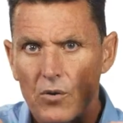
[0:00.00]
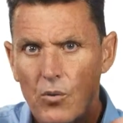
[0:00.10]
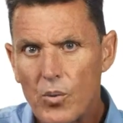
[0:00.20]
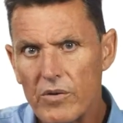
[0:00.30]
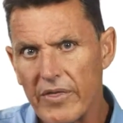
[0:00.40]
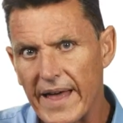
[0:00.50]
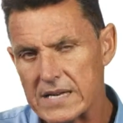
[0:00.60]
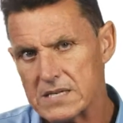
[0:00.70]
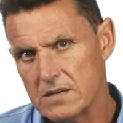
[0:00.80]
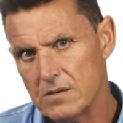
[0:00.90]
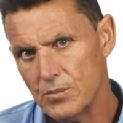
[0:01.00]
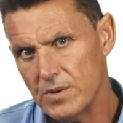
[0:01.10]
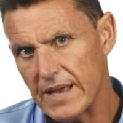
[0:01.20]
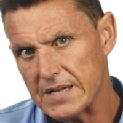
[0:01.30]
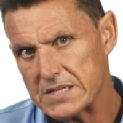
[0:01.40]
with that
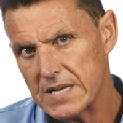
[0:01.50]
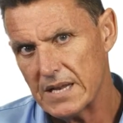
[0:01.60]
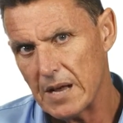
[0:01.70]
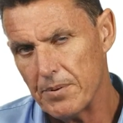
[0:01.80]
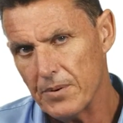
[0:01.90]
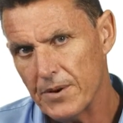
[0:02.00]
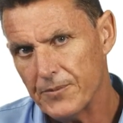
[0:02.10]
setup.